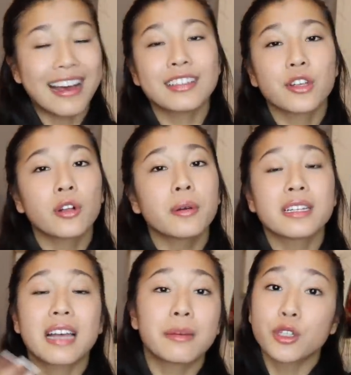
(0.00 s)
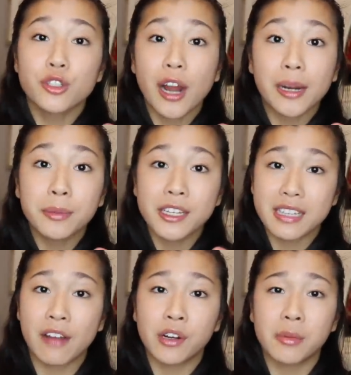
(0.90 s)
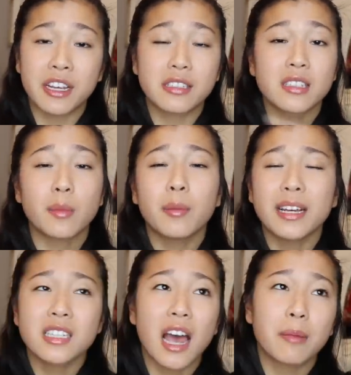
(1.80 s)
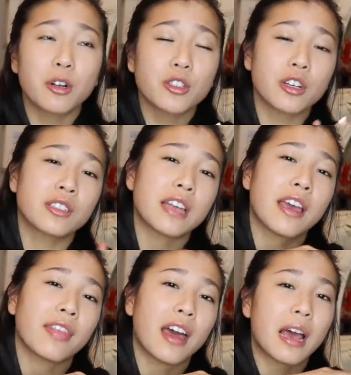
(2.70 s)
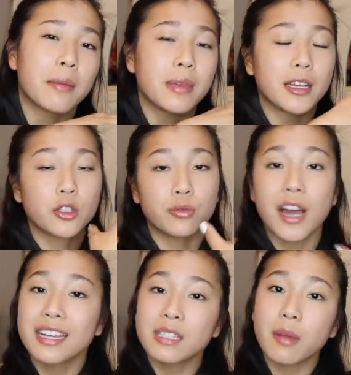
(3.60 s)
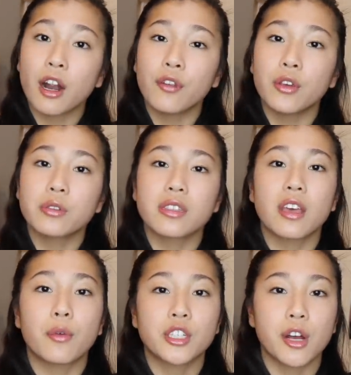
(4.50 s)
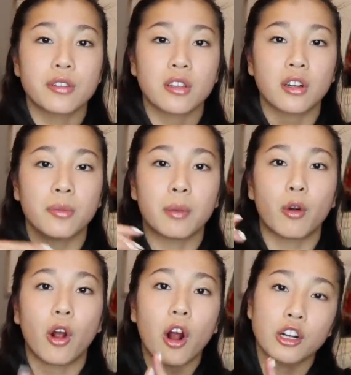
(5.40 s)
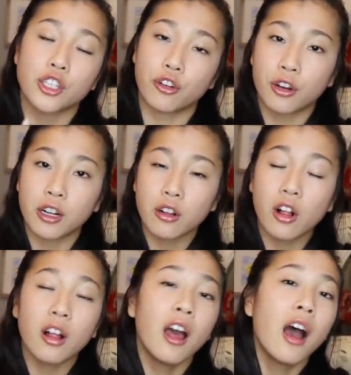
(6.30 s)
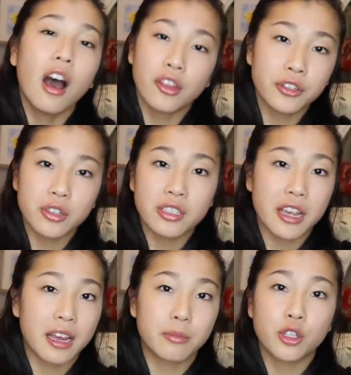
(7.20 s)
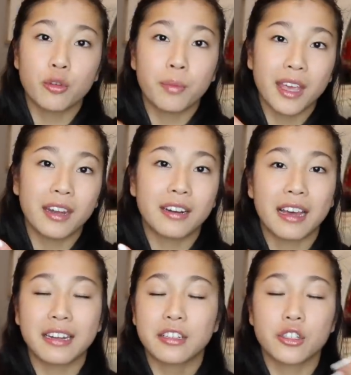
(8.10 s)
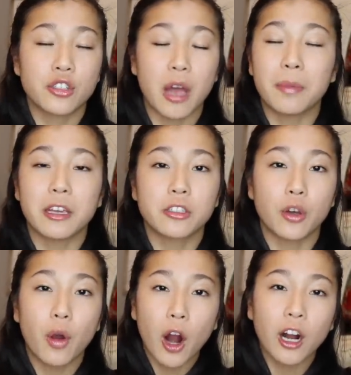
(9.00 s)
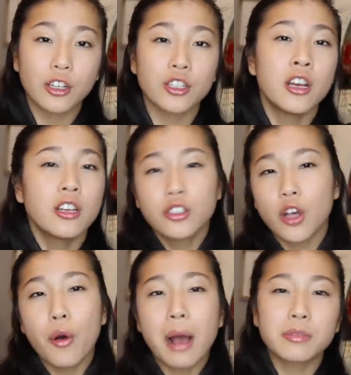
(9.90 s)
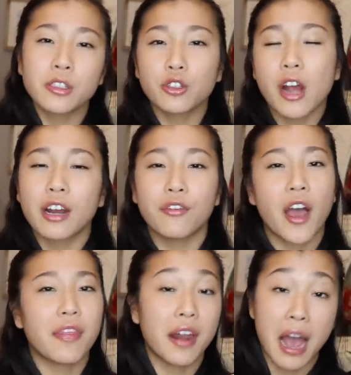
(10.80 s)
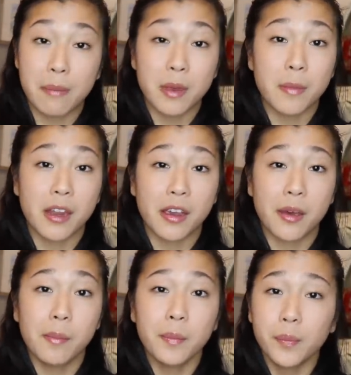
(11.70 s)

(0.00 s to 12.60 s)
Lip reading: As always, I'm just trying to please everybody. Some of my timers are saying that I'm being too nice in my reviews and they wish I was a little bit more harsh and critical. Others are saying I'm too mean and I need to stop being so harsh. So I'm still trying to find that happy medium.